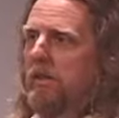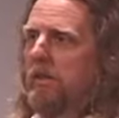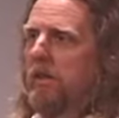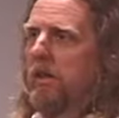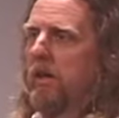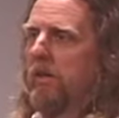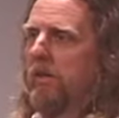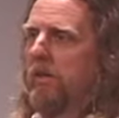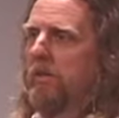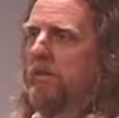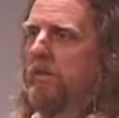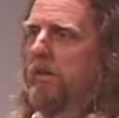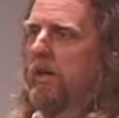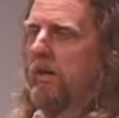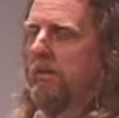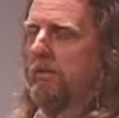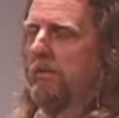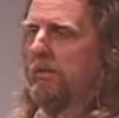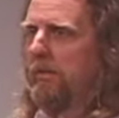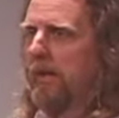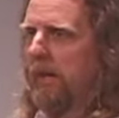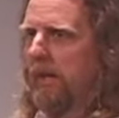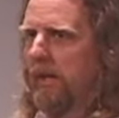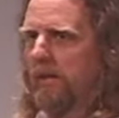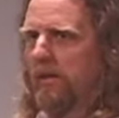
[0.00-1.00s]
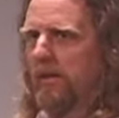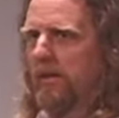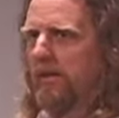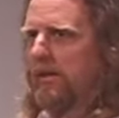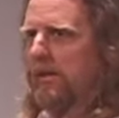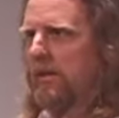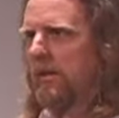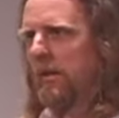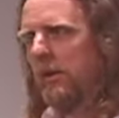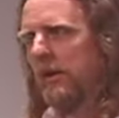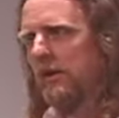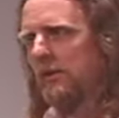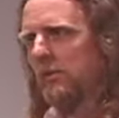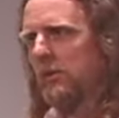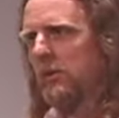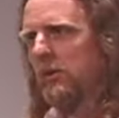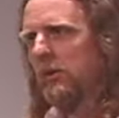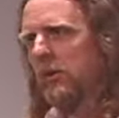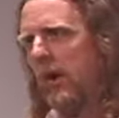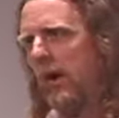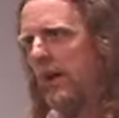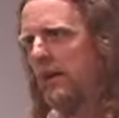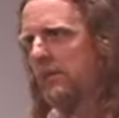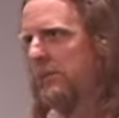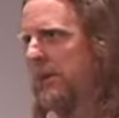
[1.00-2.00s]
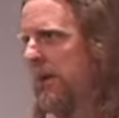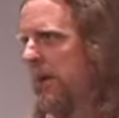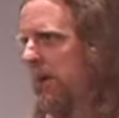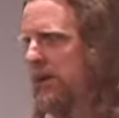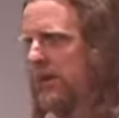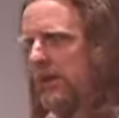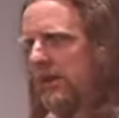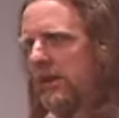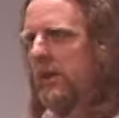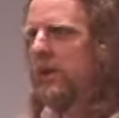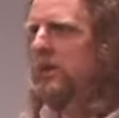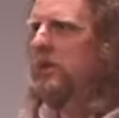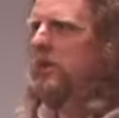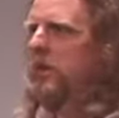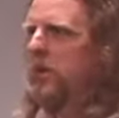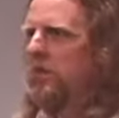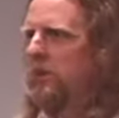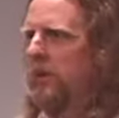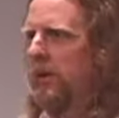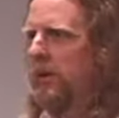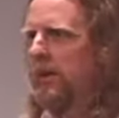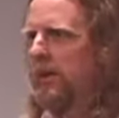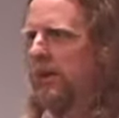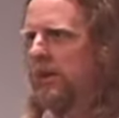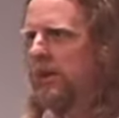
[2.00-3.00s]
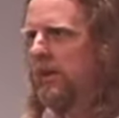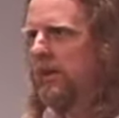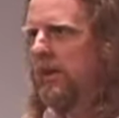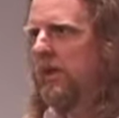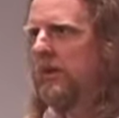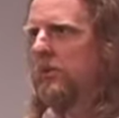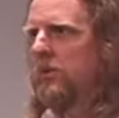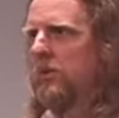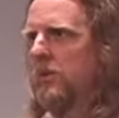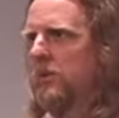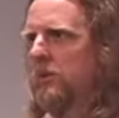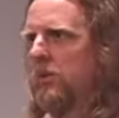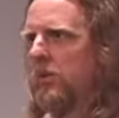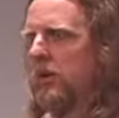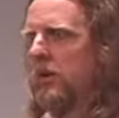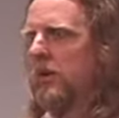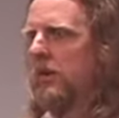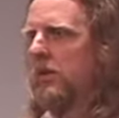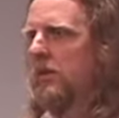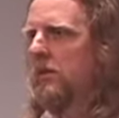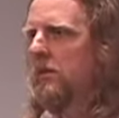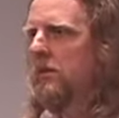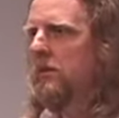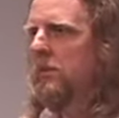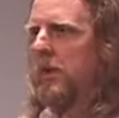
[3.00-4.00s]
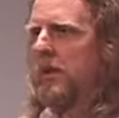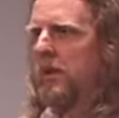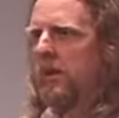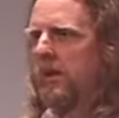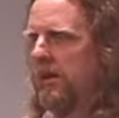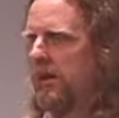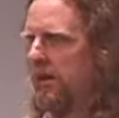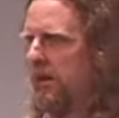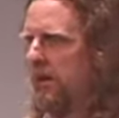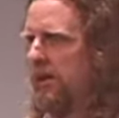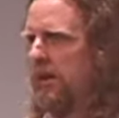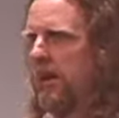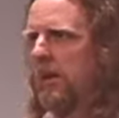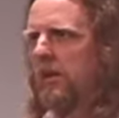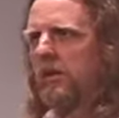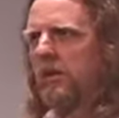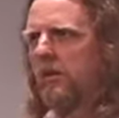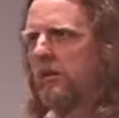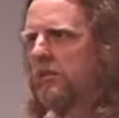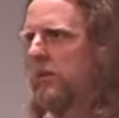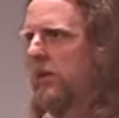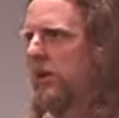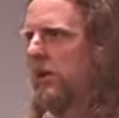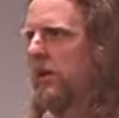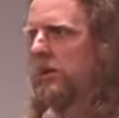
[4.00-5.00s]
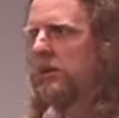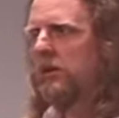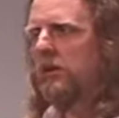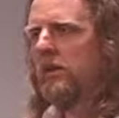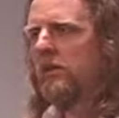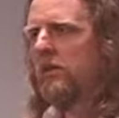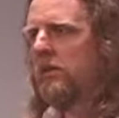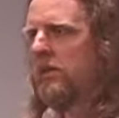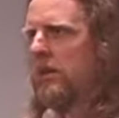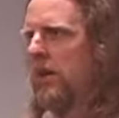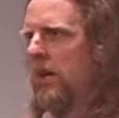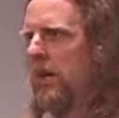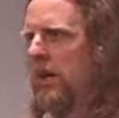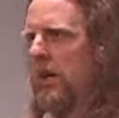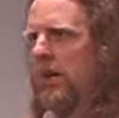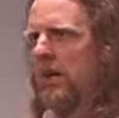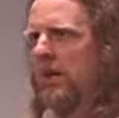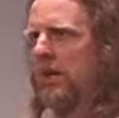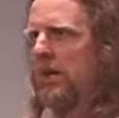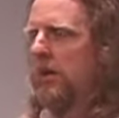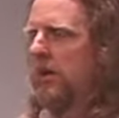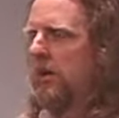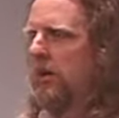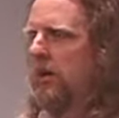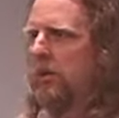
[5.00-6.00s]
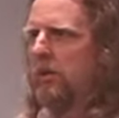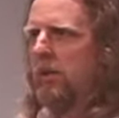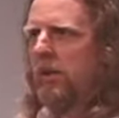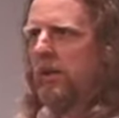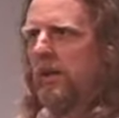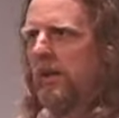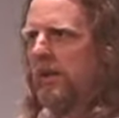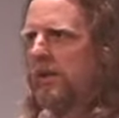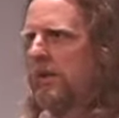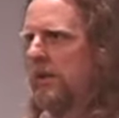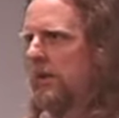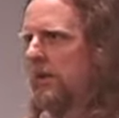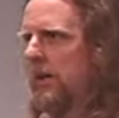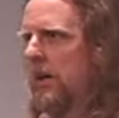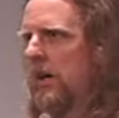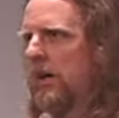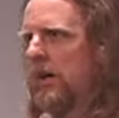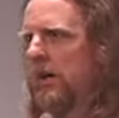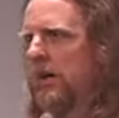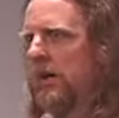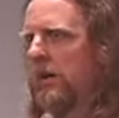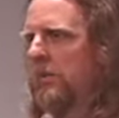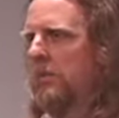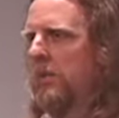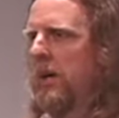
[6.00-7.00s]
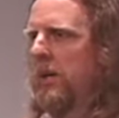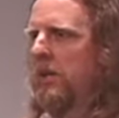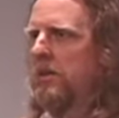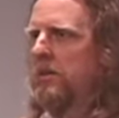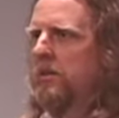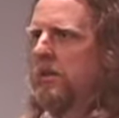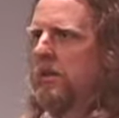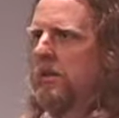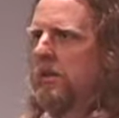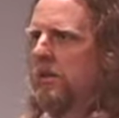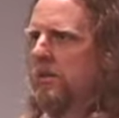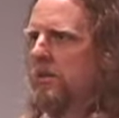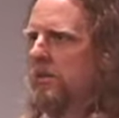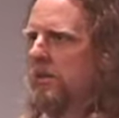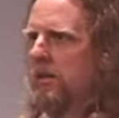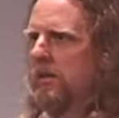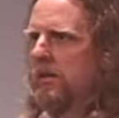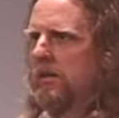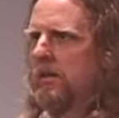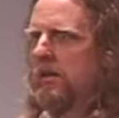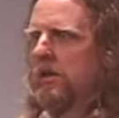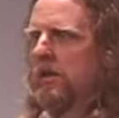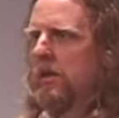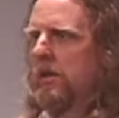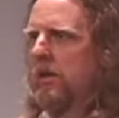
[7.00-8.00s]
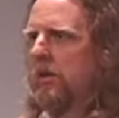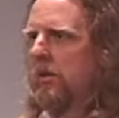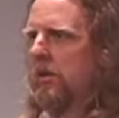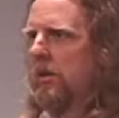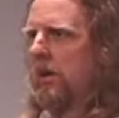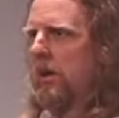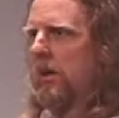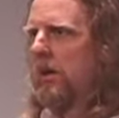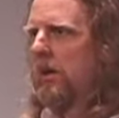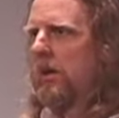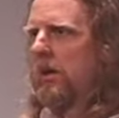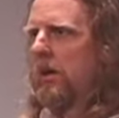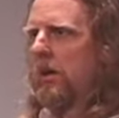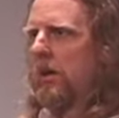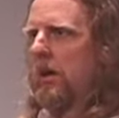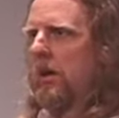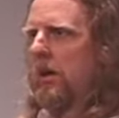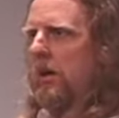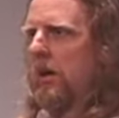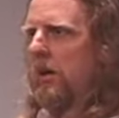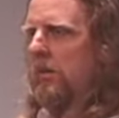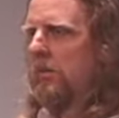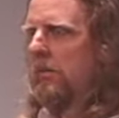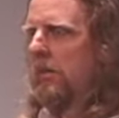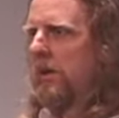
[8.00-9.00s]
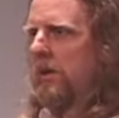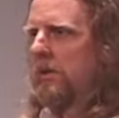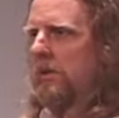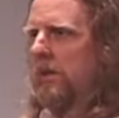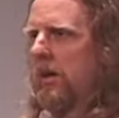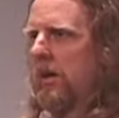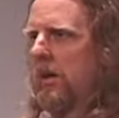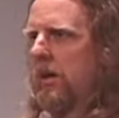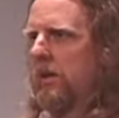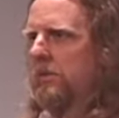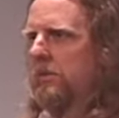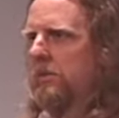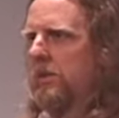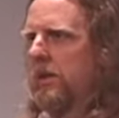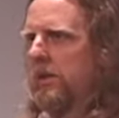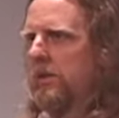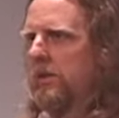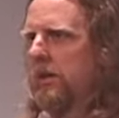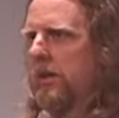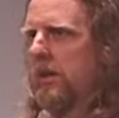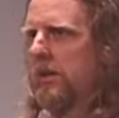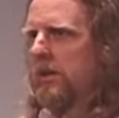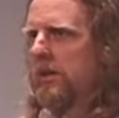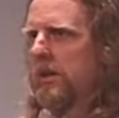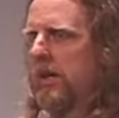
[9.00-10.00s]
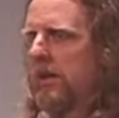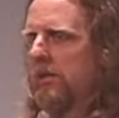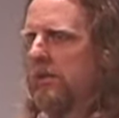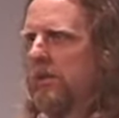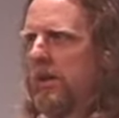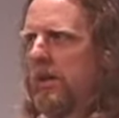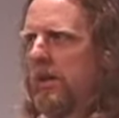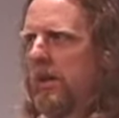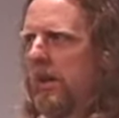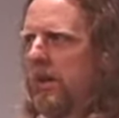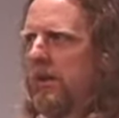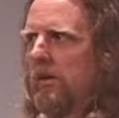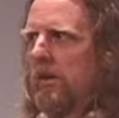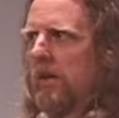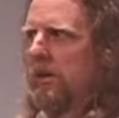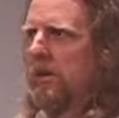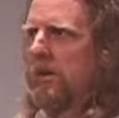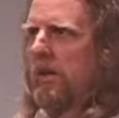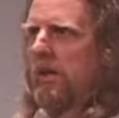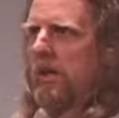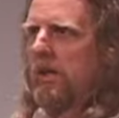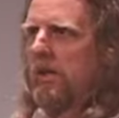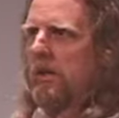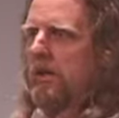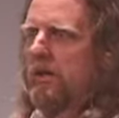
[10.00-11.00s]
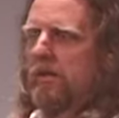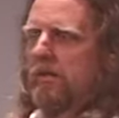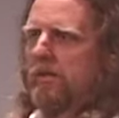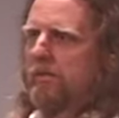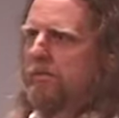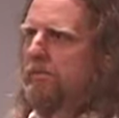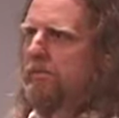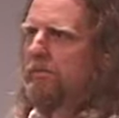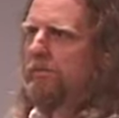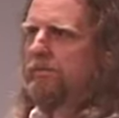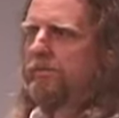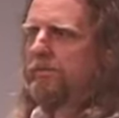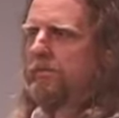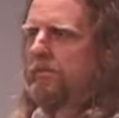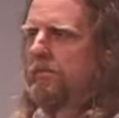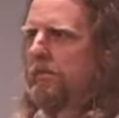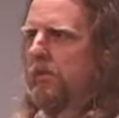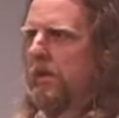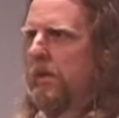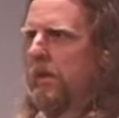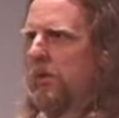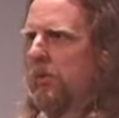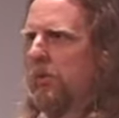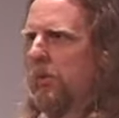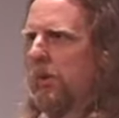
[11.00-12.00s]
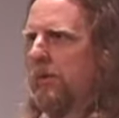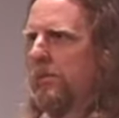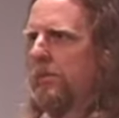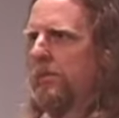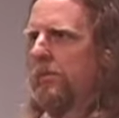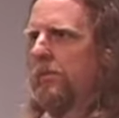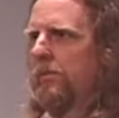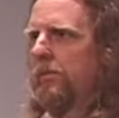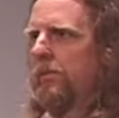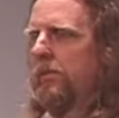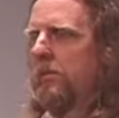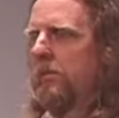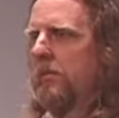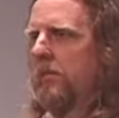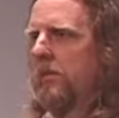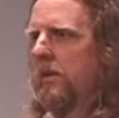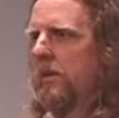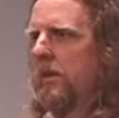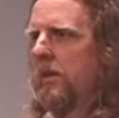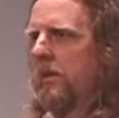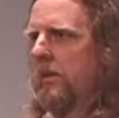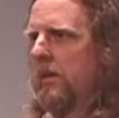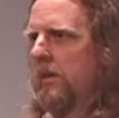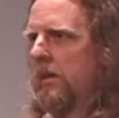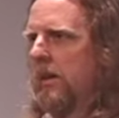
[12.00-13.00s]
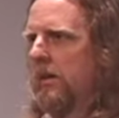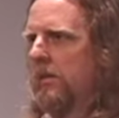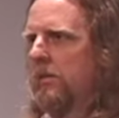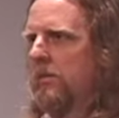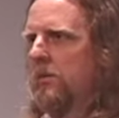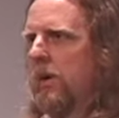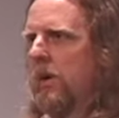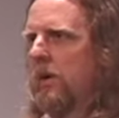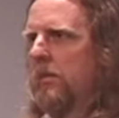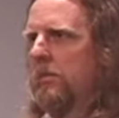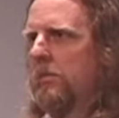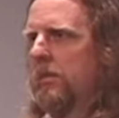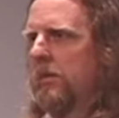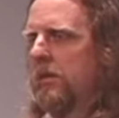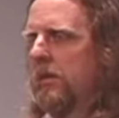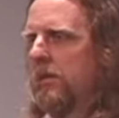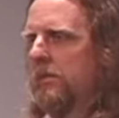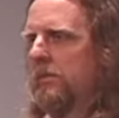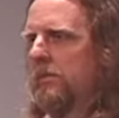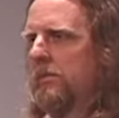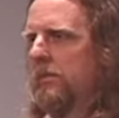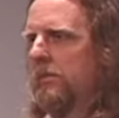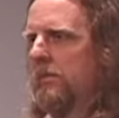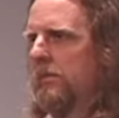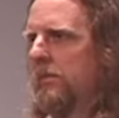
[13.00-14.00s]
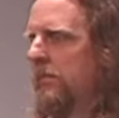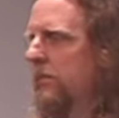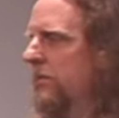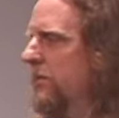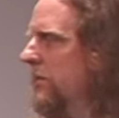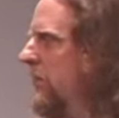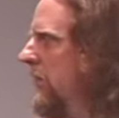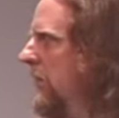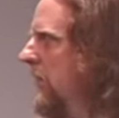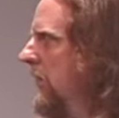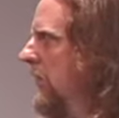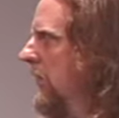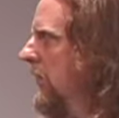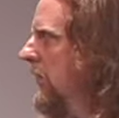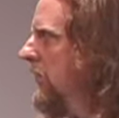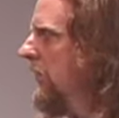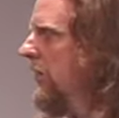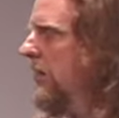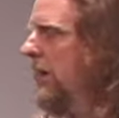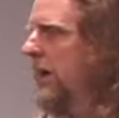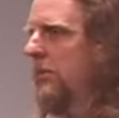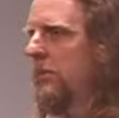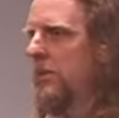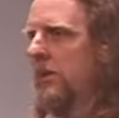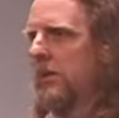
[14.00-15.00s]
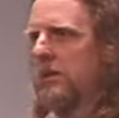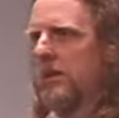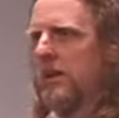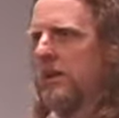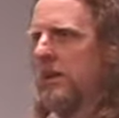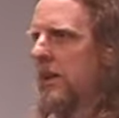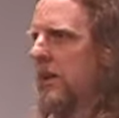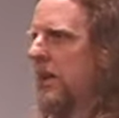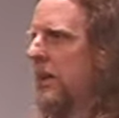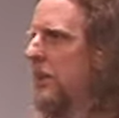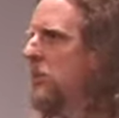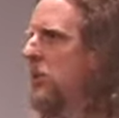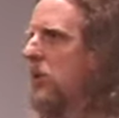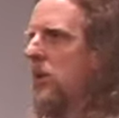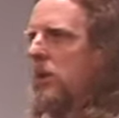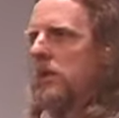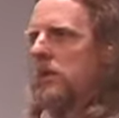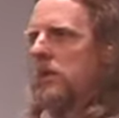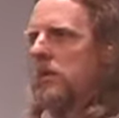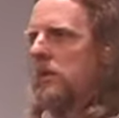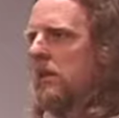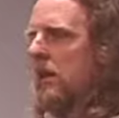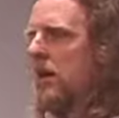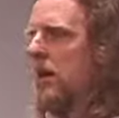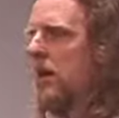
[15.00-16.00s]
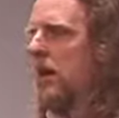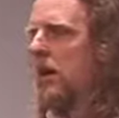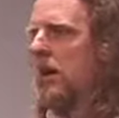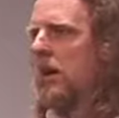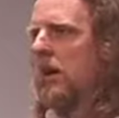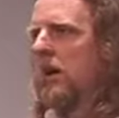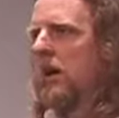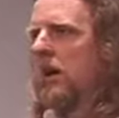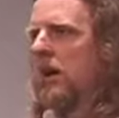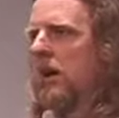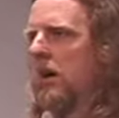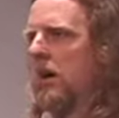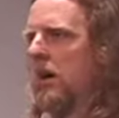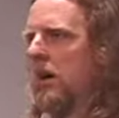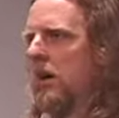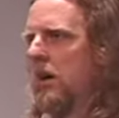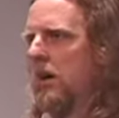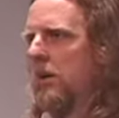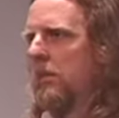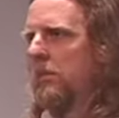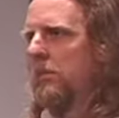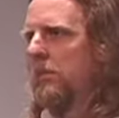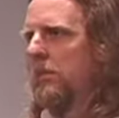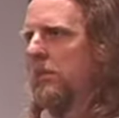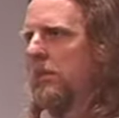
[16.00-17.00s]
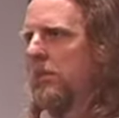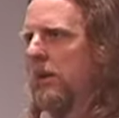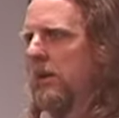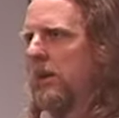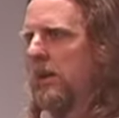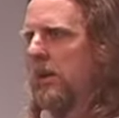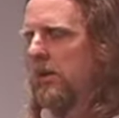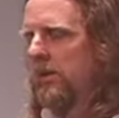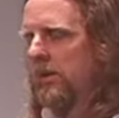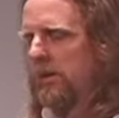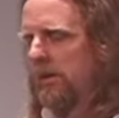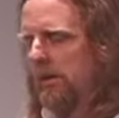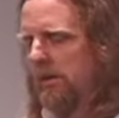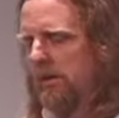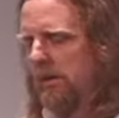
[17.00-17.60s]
You know, there's some that, like a bluegrass band, you can hear every individual instrument, and then there's others where you just, you don't know where the guitar or the bass is, or, you know, uh, it's all it's all kind of in there, and, and you know, synthesized drums or, you know, samples on the keyboards. Um, you know,